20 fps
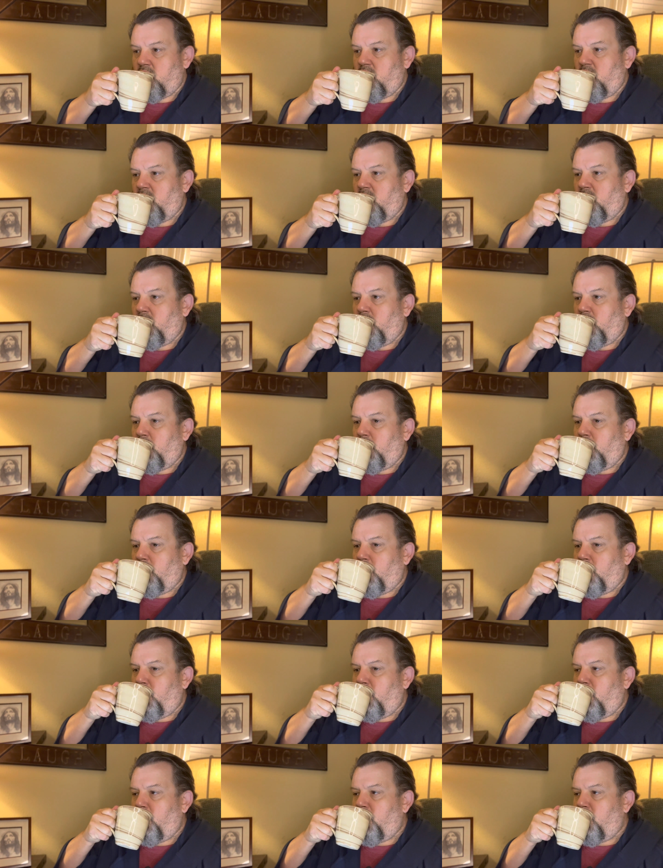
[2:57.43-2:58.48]

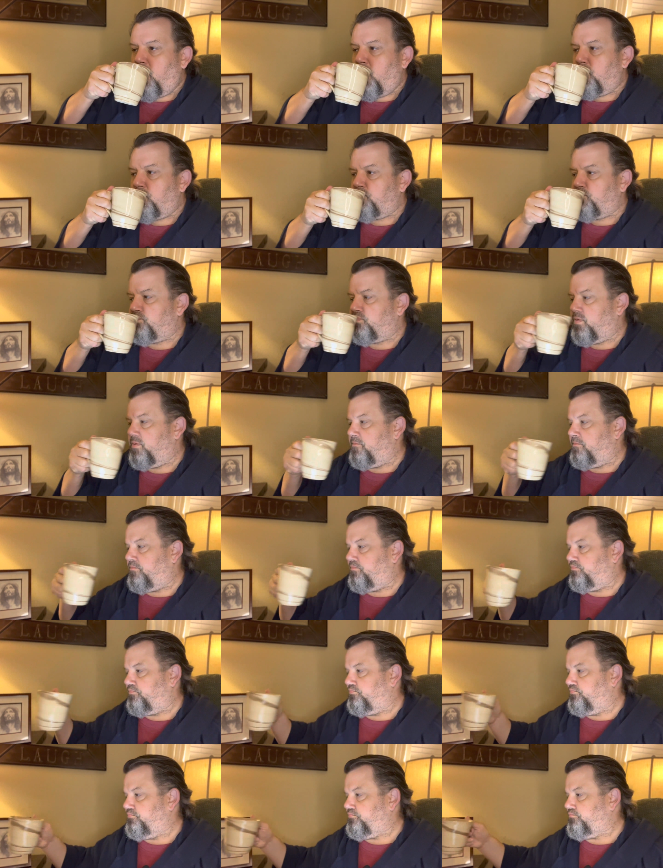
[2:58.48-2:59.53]

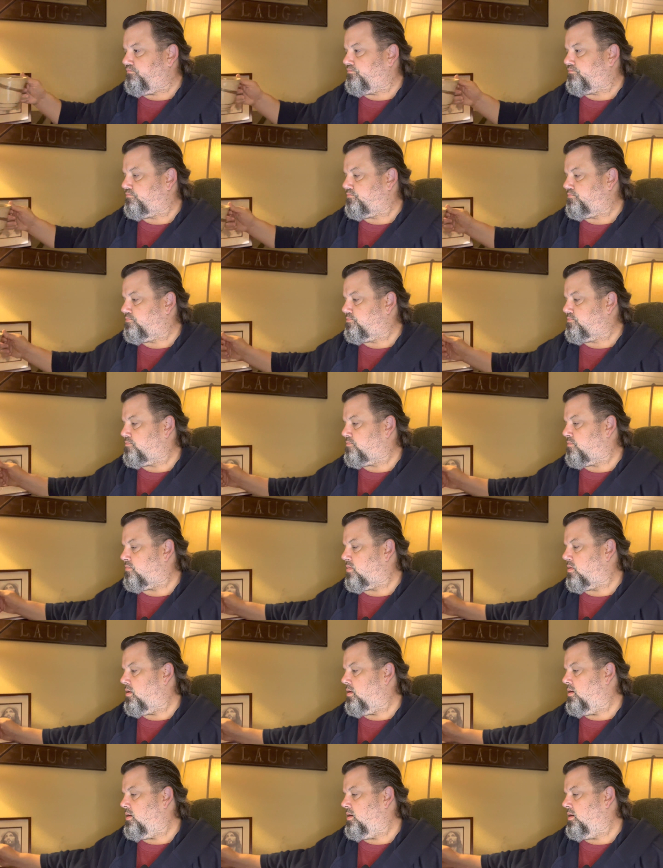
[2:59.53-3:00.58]

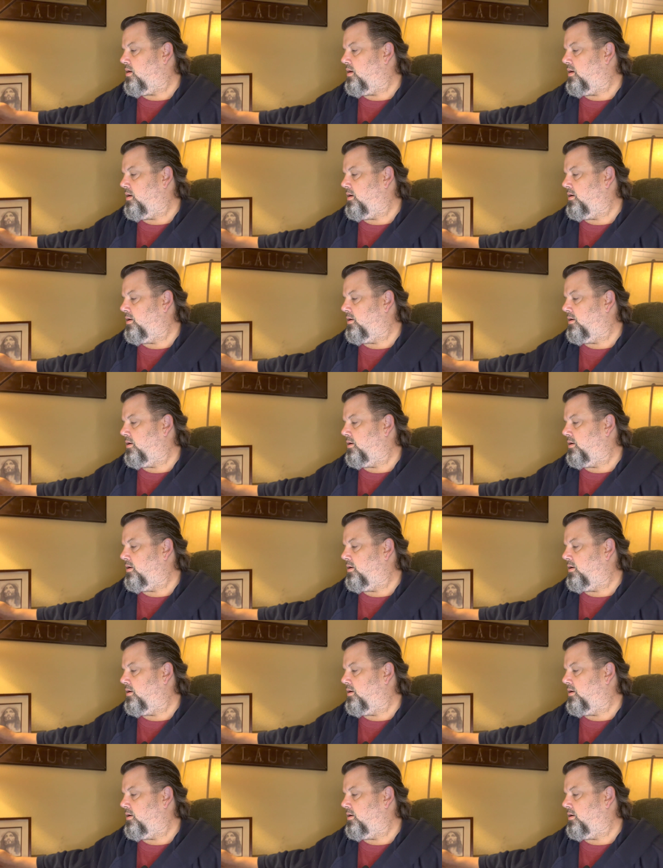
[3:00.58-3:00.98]
Nothing is said.